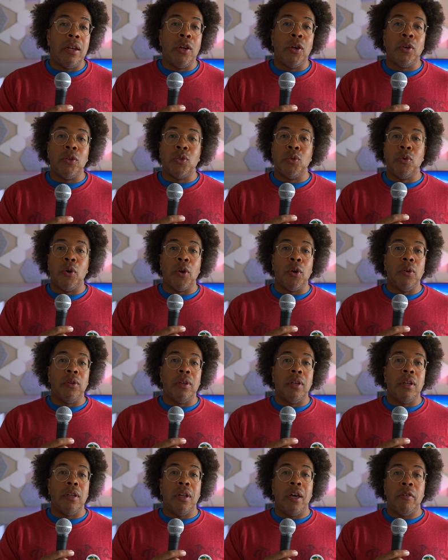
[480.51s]
of here too
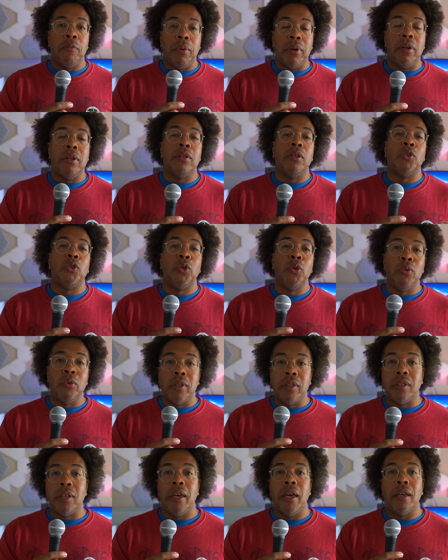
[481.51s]
early in life because they're
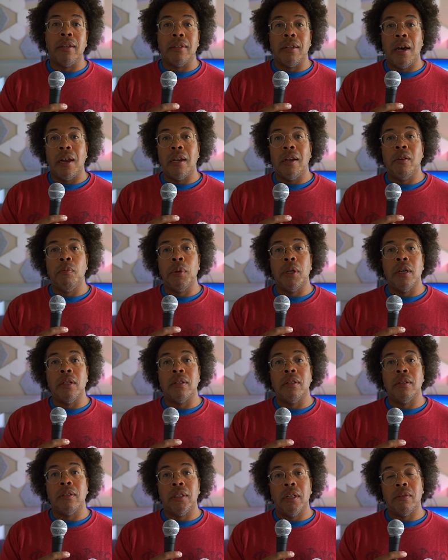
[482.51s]
choosing to exit out of here
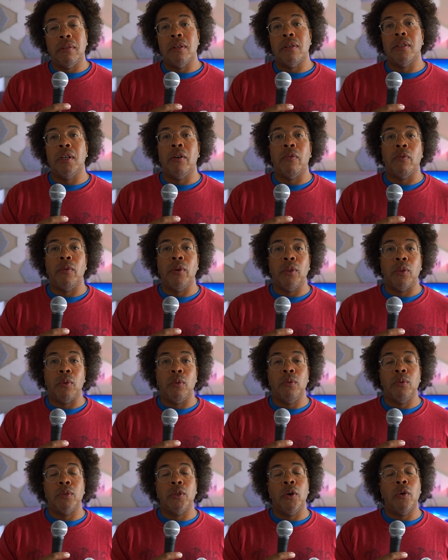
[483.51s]
because of the stuff they're suffering
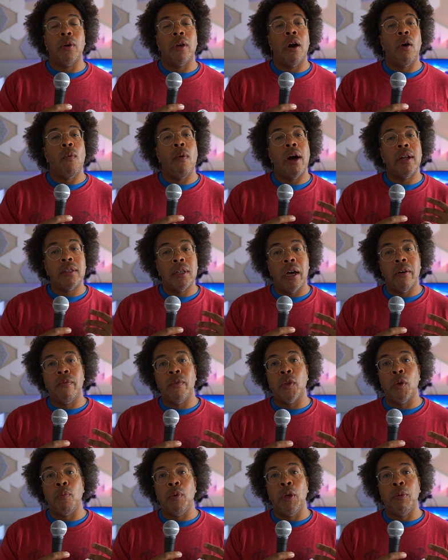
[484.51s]
through. So y'all watch out
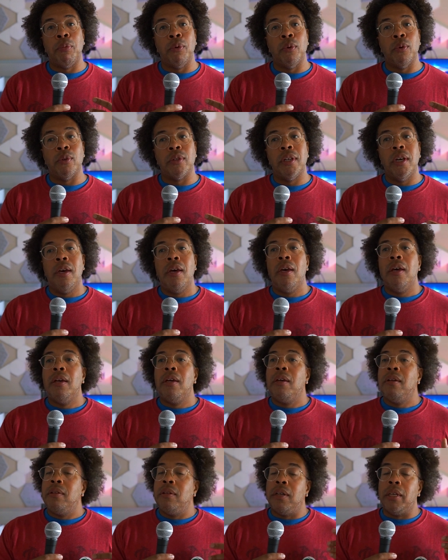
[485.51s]
for your peoples.
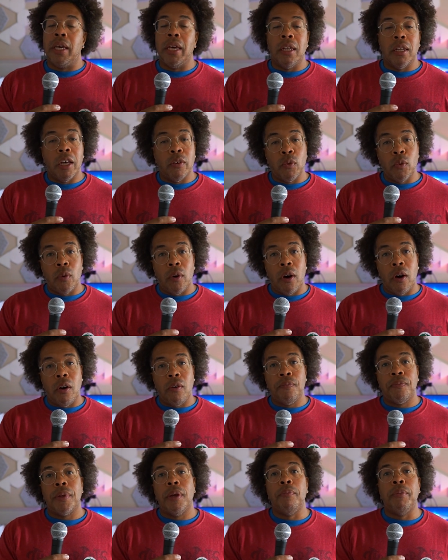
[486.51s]
Again, love you
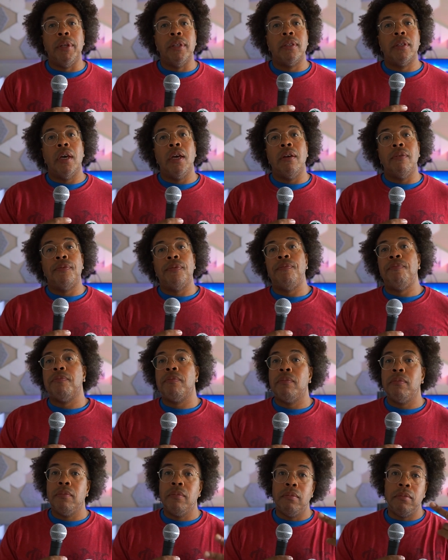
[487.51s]
all. Be safe.
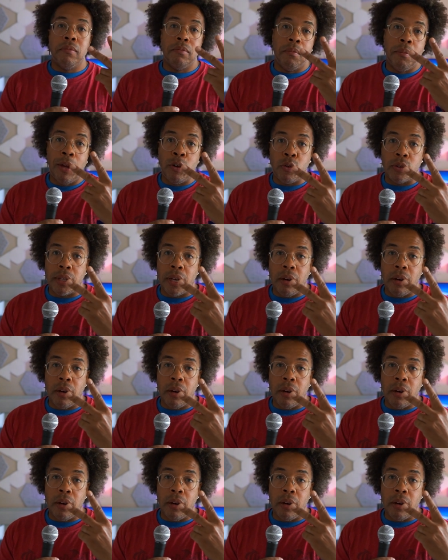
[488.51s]
Matrix